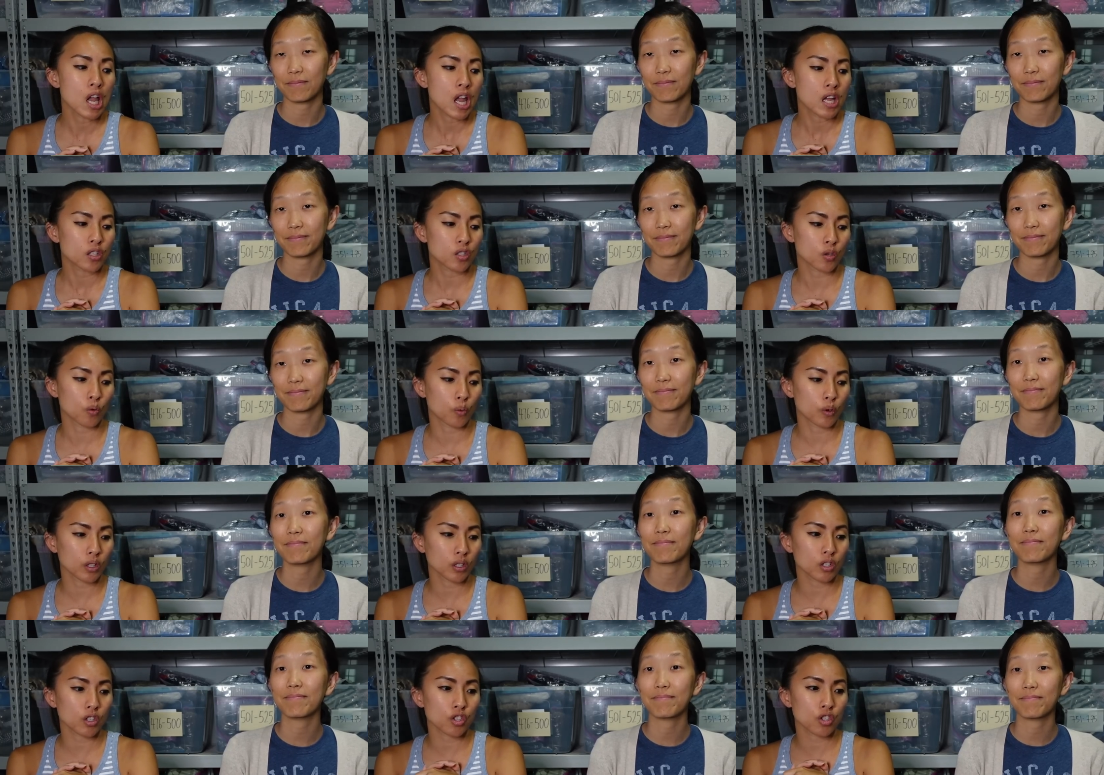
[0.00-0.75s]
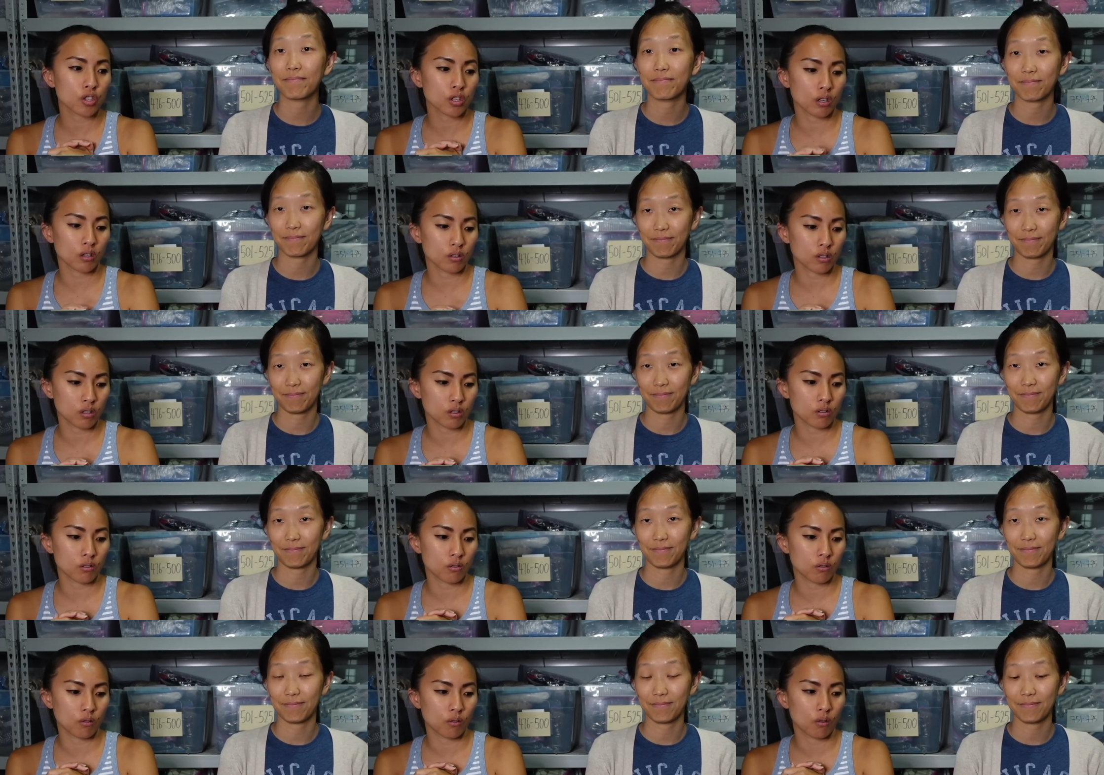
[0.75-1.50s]
Speaker 1: So we're going to show
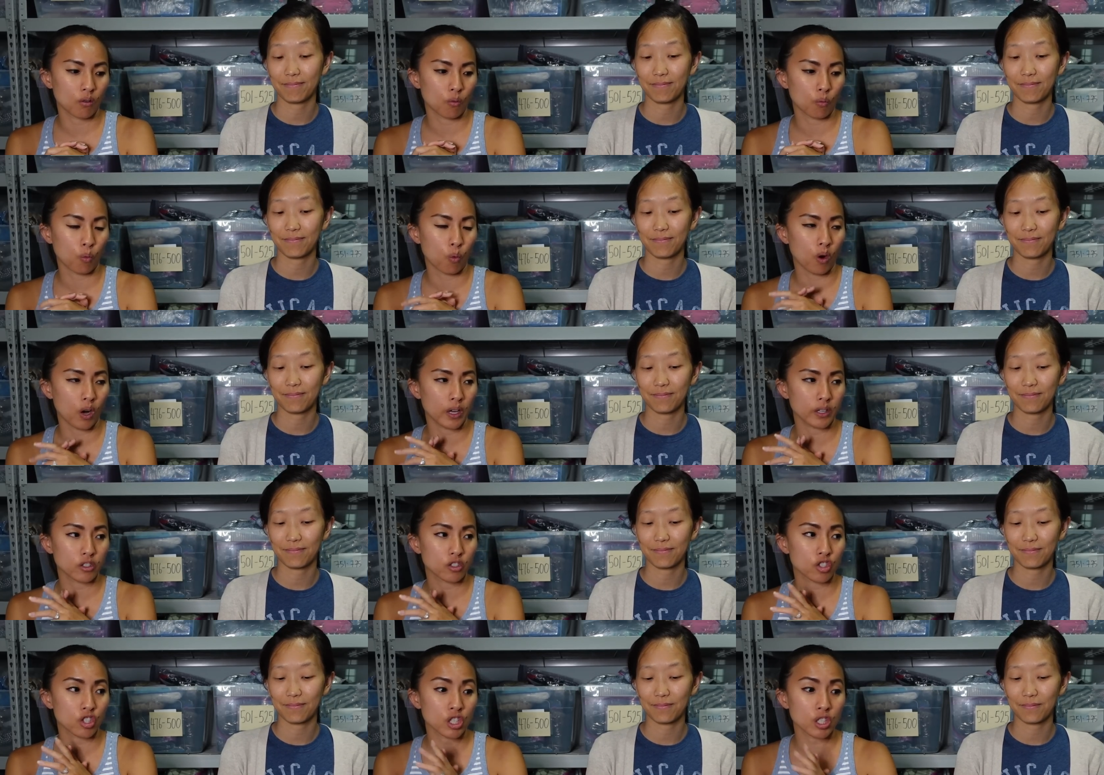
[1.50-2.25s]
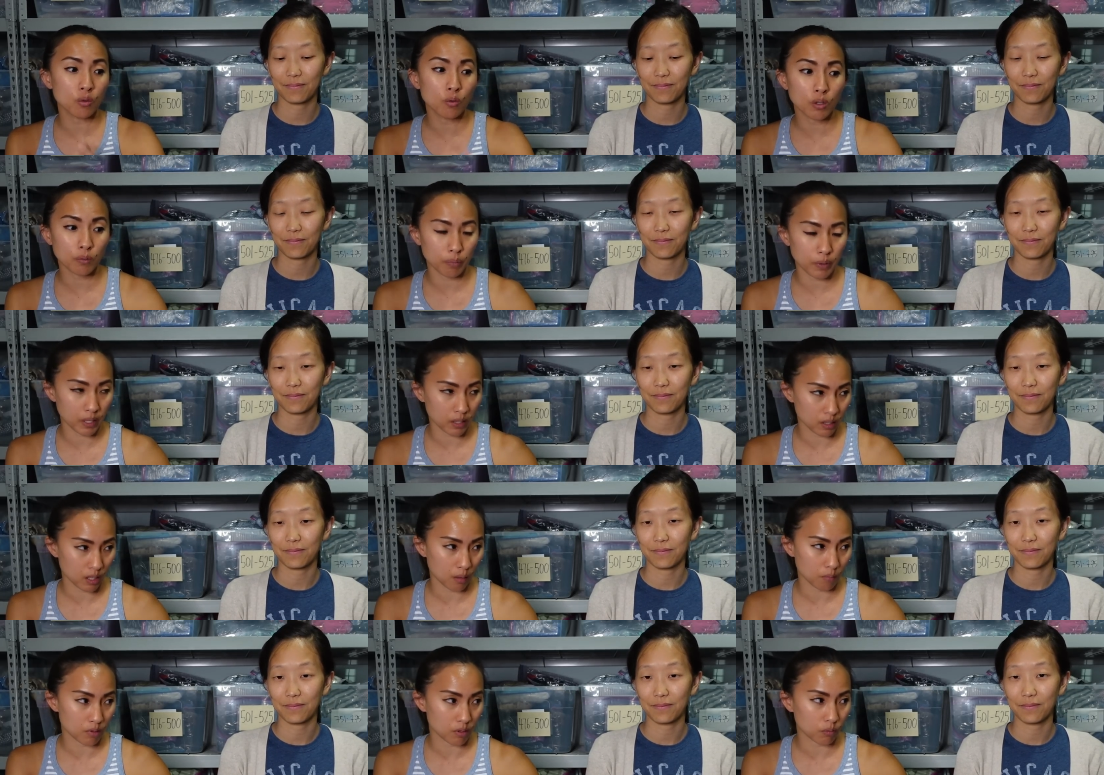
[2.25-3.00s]
you what Jiwon
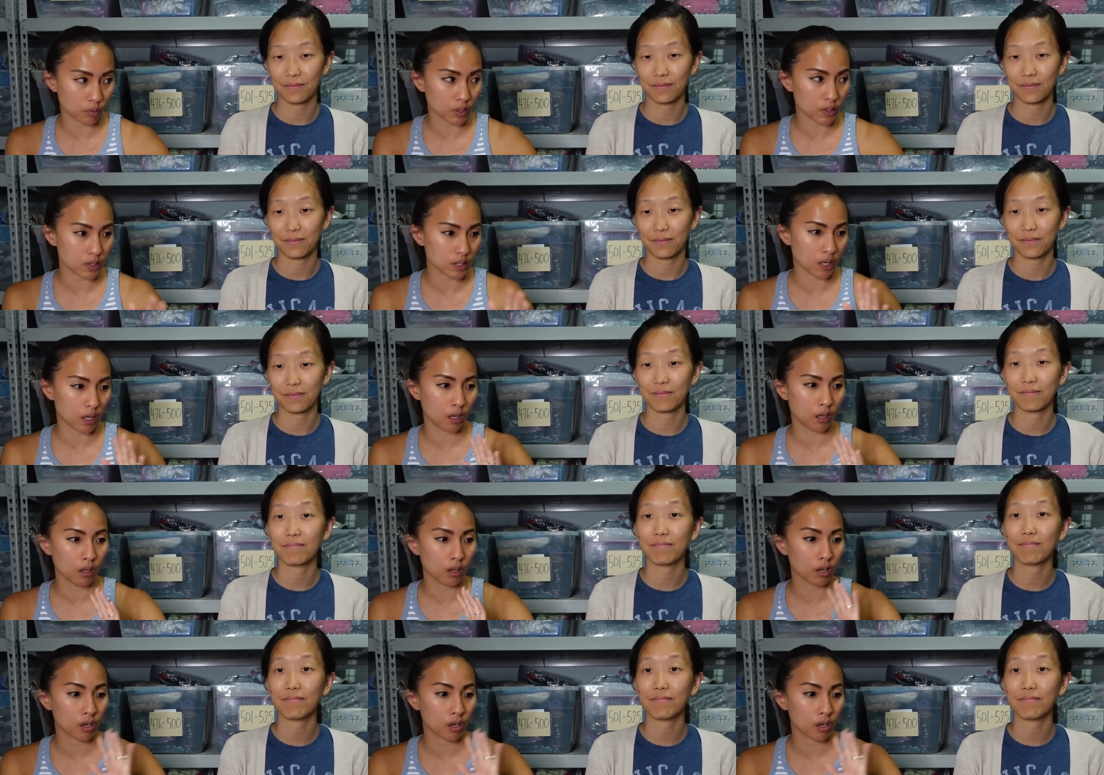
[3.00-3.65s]
picked up to resell